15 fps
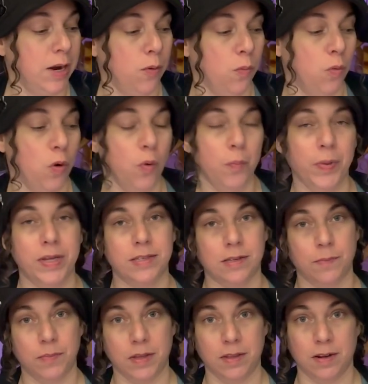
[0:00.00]
It won't be
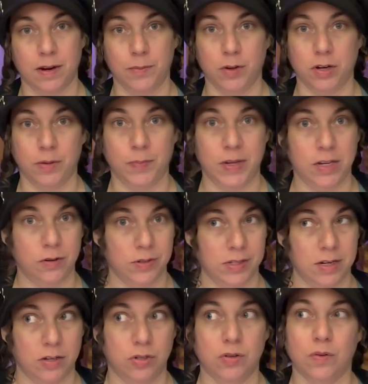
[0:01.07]
something that I'm gonna be
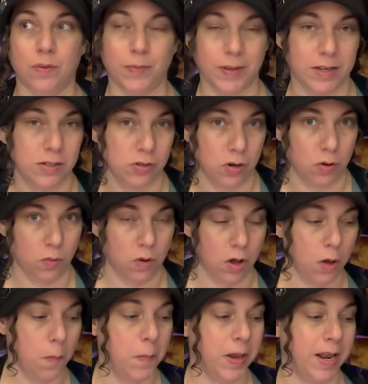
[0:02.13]
using to replace our
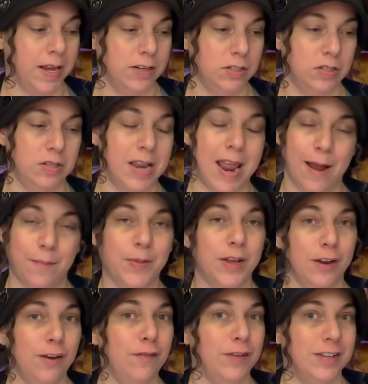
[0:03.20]
wall, but I am
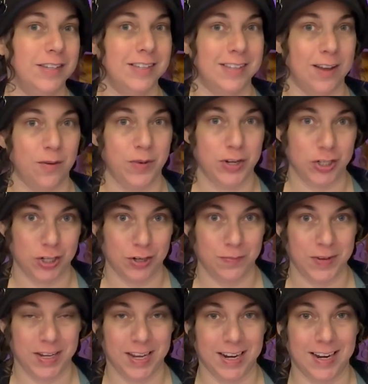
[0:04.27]
convinced that we
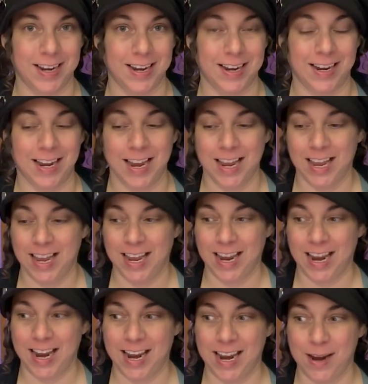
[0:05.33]
should be getting
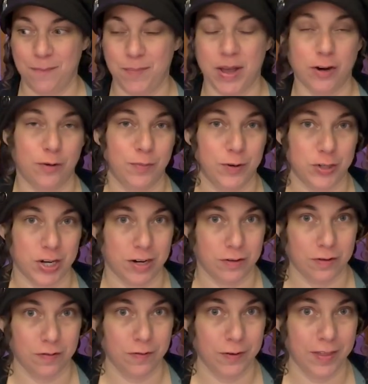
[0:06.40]
a better
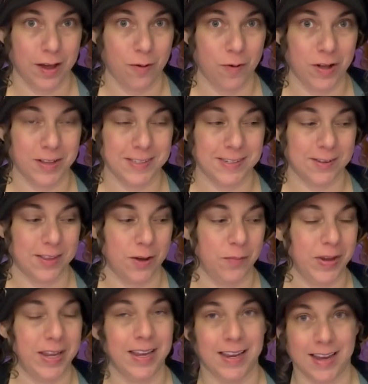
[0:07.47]
projector for that wall so that
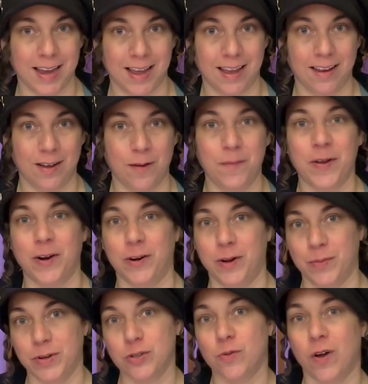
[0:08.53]
we can get a better
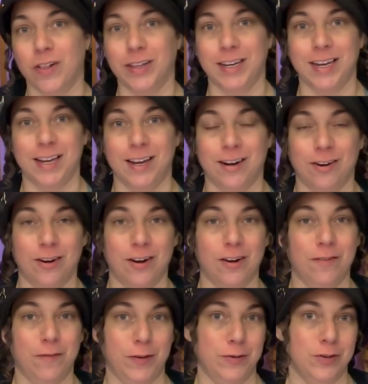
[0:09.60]
image quality in
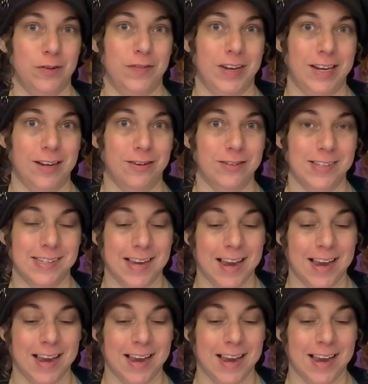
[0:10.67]
our future videos.